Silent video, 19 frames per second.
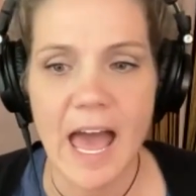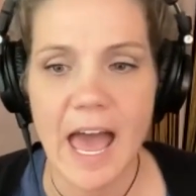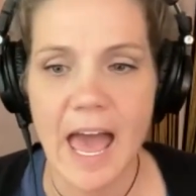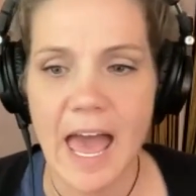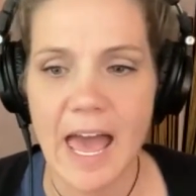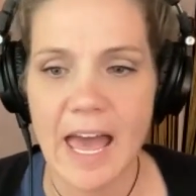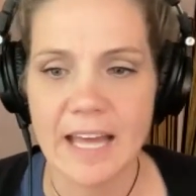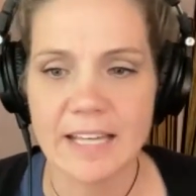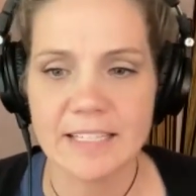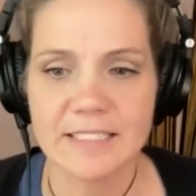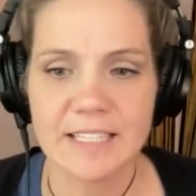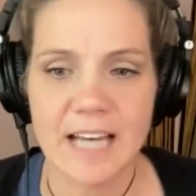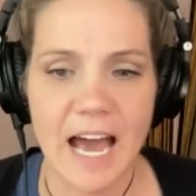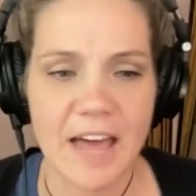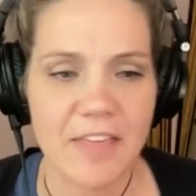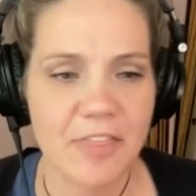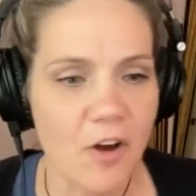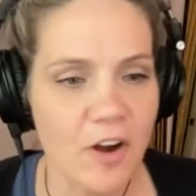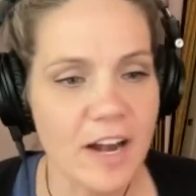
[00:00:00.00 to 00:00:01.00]
And
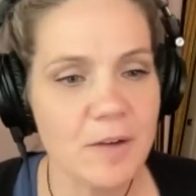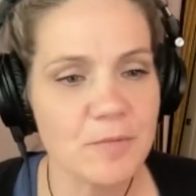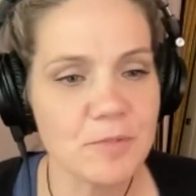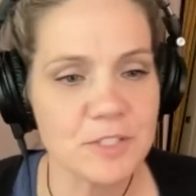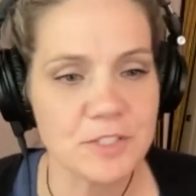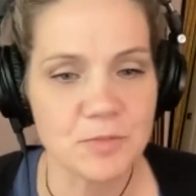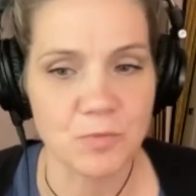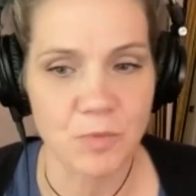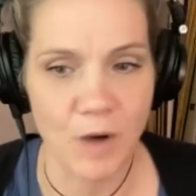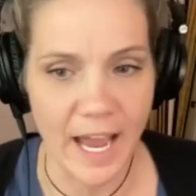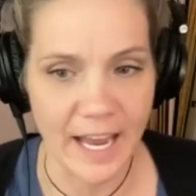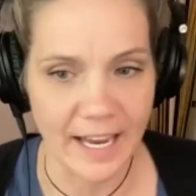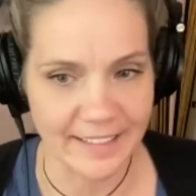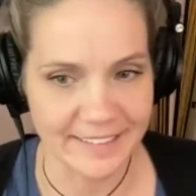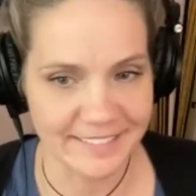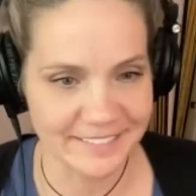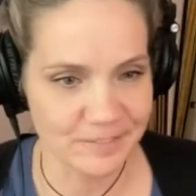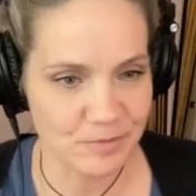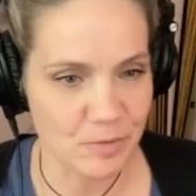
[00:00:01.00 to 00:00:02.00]
I thought I was right
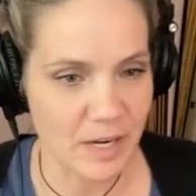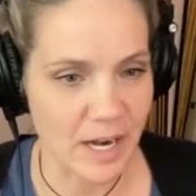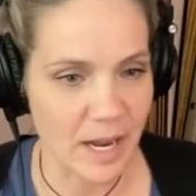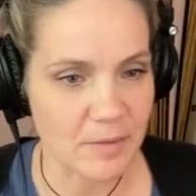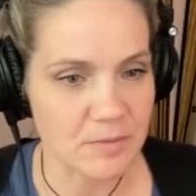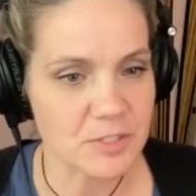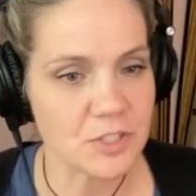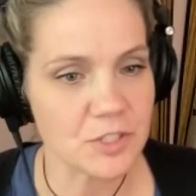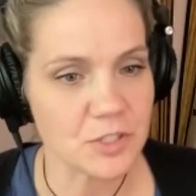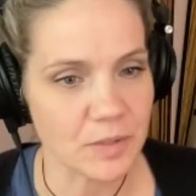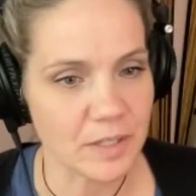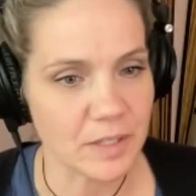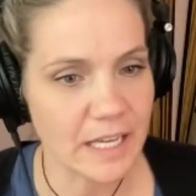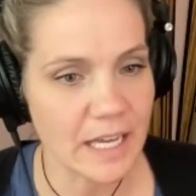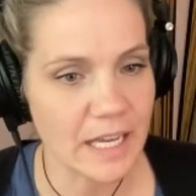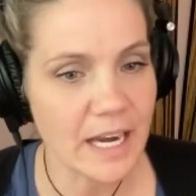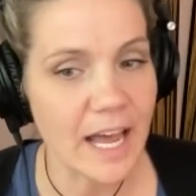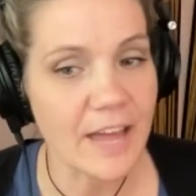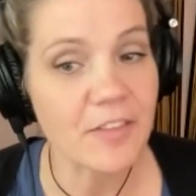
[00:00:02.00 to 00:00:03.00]
when I was doing
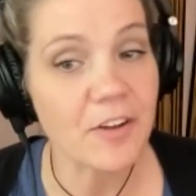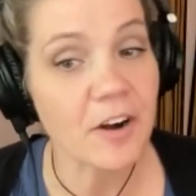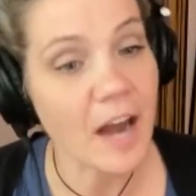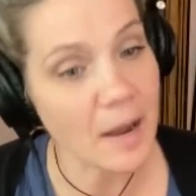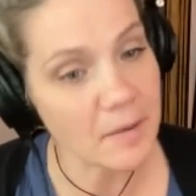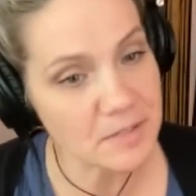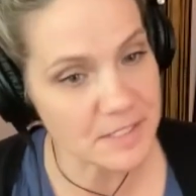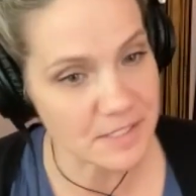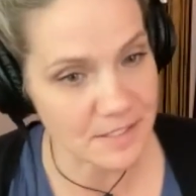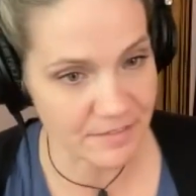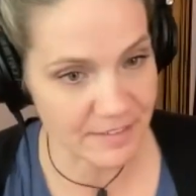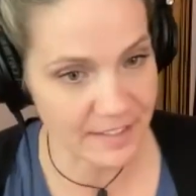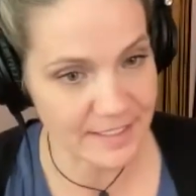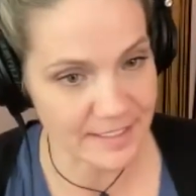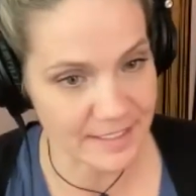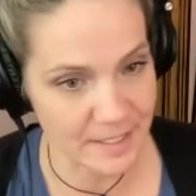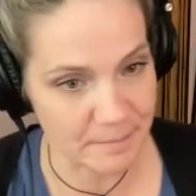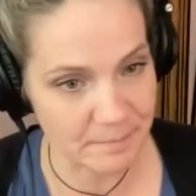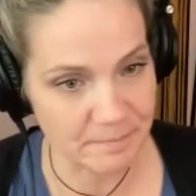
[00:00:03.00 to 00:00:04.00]
it. I thought I was the
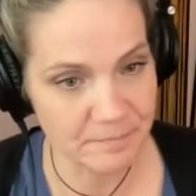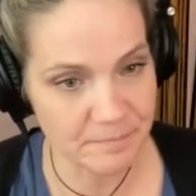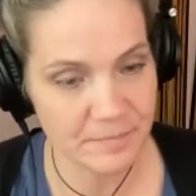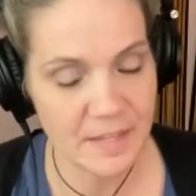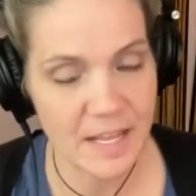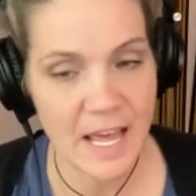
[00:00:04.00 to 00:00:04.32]
victim.